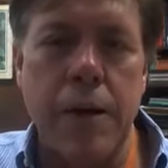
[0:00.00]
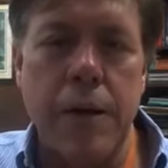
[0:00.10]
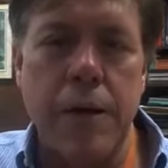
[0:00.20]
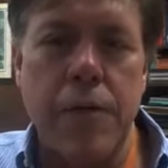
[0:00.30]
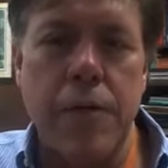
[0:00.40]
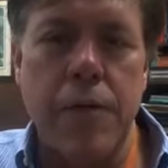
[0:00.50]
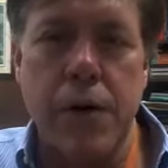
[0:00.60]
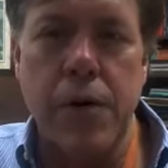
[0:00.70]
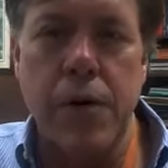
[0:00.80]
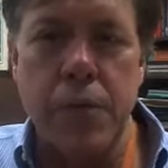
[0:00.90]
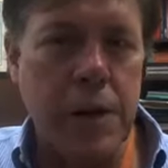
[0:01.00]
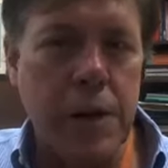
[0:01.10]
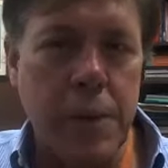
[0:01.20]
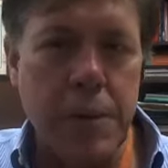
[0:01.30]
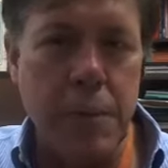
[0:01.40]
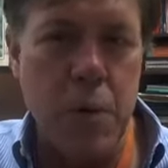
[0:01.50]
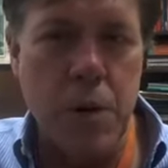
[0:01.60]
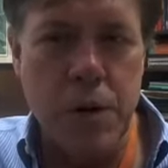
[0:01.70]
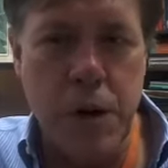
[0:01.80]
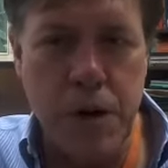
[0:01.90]
this occurs a little bit more
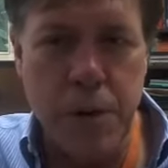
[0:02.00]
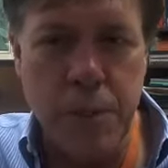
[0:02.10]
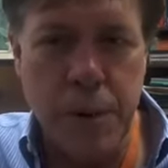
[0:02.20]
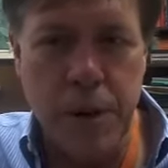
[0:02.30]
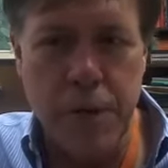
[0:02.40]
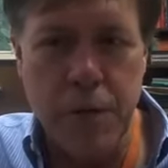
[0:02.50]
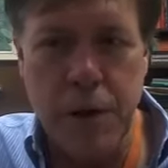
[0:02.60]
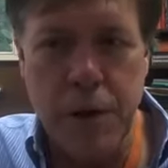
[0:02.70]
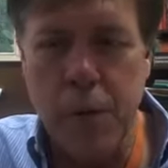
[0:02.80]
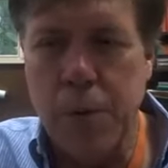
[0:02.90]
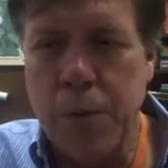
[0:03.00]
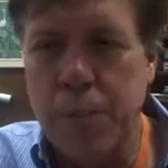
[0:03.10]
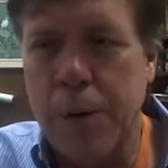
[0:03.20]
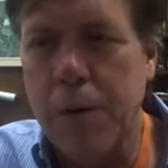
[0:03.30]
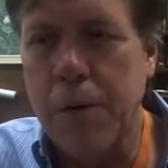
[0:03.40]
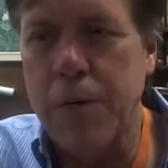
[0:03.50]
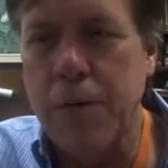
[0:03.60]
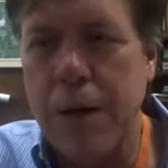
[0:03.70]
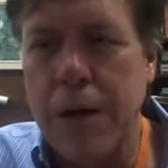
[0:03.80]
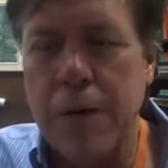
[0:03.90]
in younger birds than older birds,
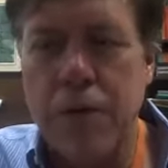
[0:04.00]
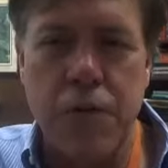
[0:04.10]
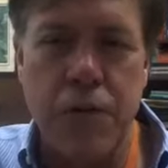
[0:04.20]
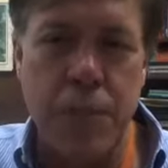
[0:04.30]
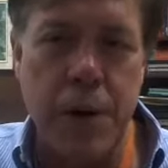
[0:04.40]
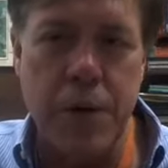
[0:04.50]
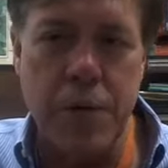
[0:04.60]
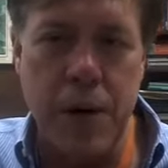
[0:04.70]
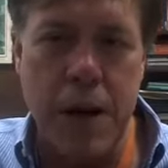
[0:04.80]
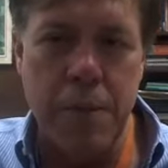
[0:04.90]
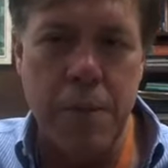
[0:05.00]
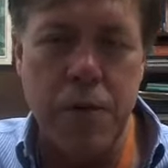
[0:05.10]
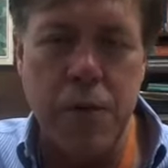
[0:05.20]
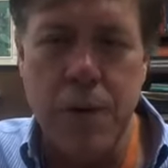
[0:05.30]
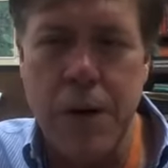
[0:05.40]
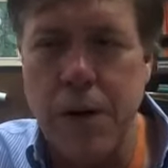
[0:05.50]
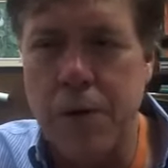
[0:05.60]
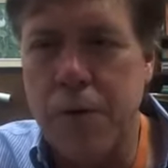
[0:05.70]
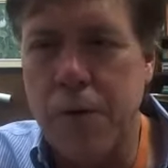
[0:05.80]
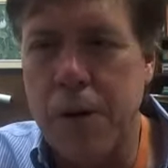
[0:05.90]
and it just depends on how much you need to
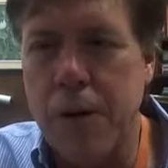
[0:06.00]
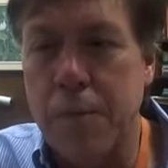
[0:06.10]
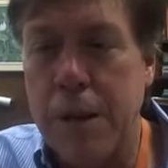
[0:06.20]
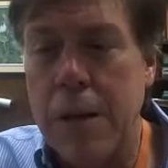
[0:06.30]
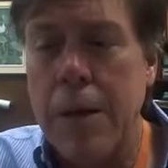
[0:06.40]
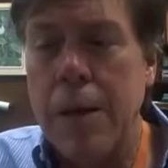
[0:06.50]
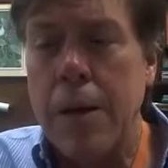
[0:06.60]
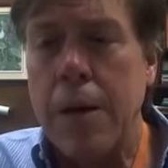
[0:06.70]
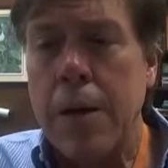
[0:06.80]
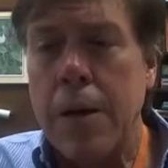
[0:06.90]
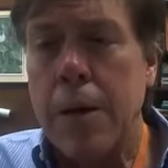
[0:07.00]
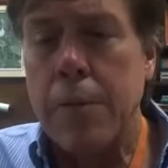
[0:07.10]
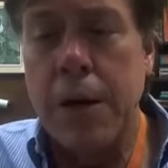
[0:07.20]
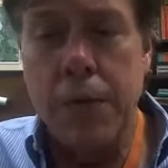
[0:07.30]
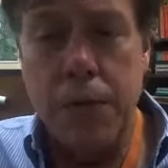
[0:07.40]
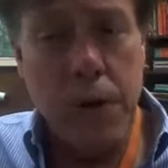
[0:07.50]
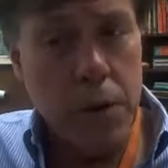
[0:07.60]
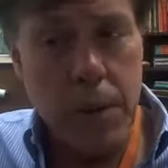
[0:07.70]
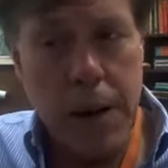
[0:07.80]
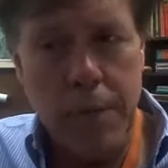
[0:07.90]
trim. But if you
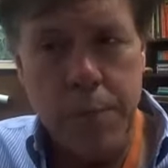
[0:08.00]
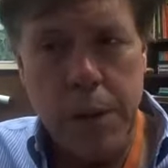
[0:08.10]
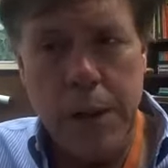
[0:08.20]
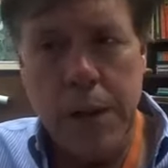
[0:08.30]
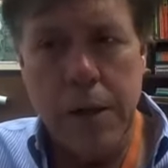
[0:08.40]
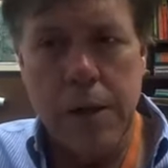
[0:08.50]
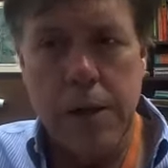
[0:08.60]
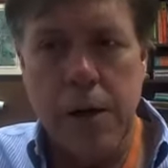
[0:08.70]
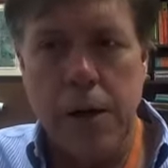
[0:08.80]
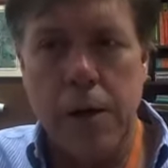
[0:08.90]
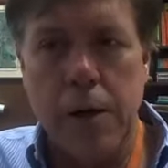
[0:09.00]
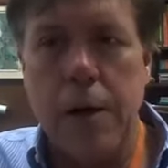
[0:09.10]
do have bleeding occur,